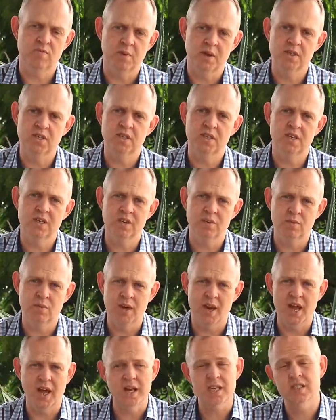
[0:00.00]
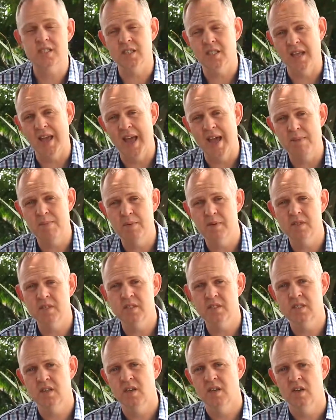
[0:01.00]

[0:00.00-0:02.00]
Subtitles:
budgeted and what actually happens,